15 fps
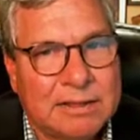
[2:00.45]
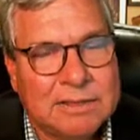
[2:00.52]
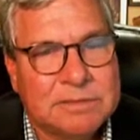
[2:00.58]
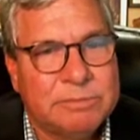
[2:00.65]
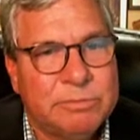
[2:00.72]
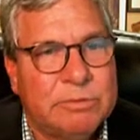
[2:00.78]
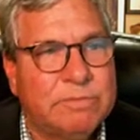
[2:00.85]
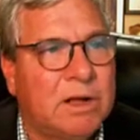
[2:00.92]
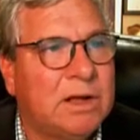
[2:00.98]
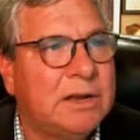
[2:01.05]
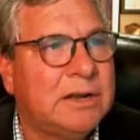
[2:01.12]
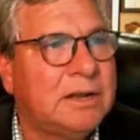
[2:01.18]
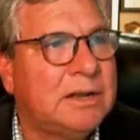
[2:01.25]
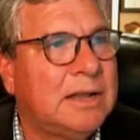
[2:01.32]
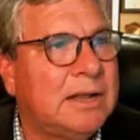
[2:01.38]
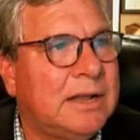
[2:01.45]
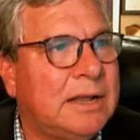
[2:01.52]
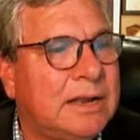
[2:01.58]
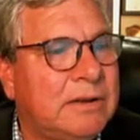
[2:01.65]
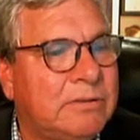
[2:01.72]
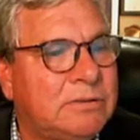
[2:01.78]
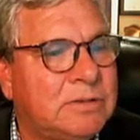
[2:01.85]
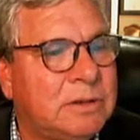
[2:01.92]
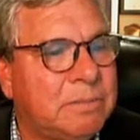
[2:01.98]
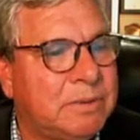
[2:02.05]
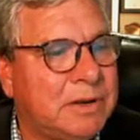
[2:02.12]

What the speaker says: Let's move on and do something